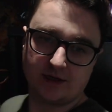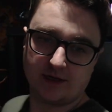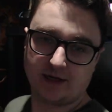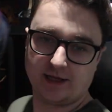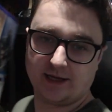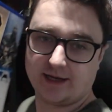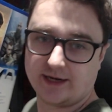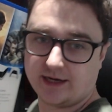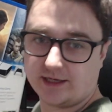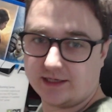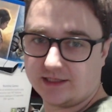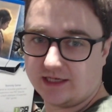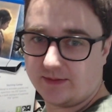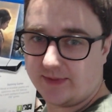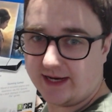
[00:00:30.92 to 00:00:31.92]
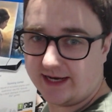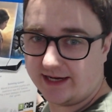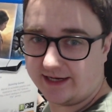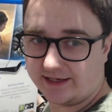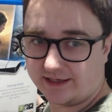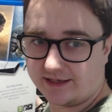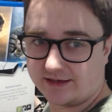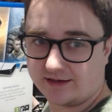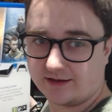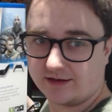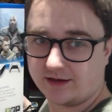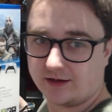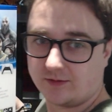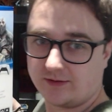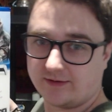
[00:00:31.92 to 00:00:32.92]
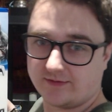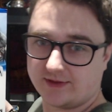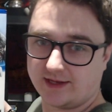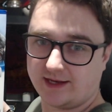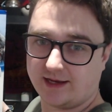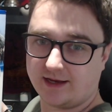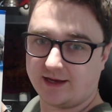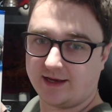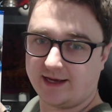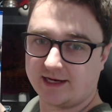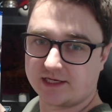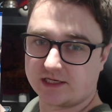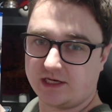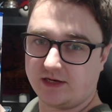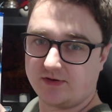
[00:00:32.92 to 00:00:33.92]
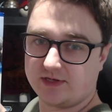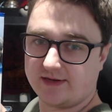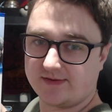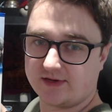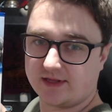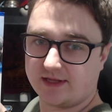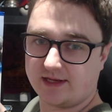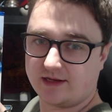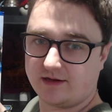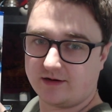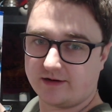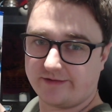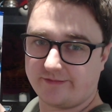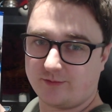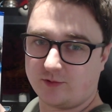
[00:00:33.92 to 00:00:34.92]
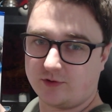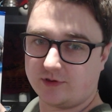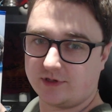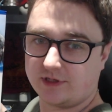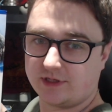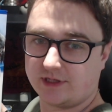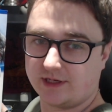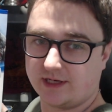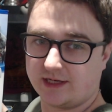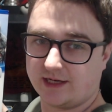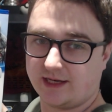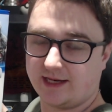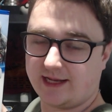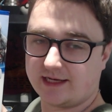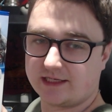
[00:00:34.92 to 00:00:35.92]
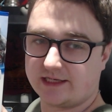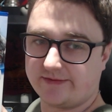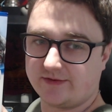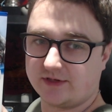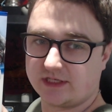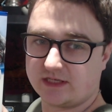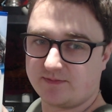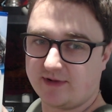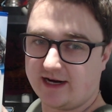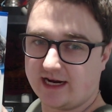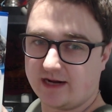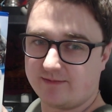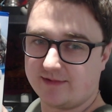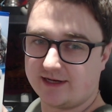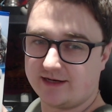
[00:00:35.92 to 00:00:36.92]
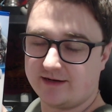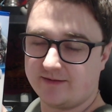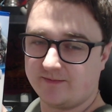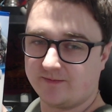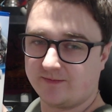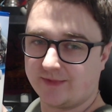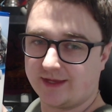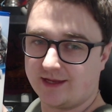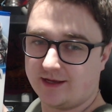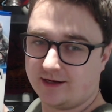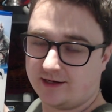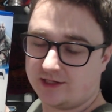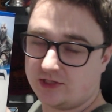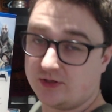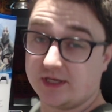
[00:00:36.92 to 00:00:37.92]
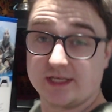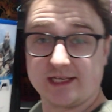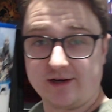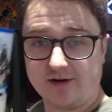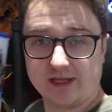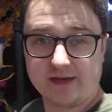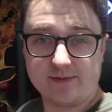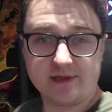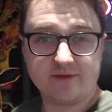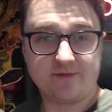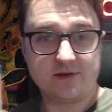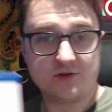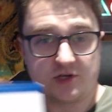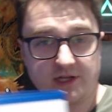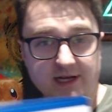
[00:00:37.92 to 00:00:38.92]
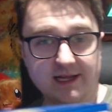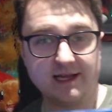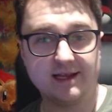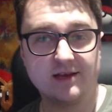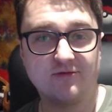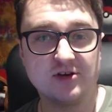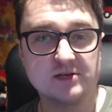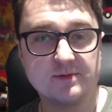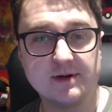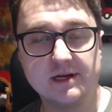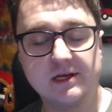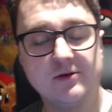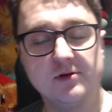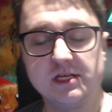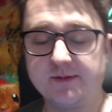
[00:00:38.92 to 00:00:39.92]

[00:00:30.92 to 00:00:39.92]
and then the back with the exclusives on there: God of War, Last of Us, Spider-Man. Until they sell them in the future like they did Crash Bandicoot and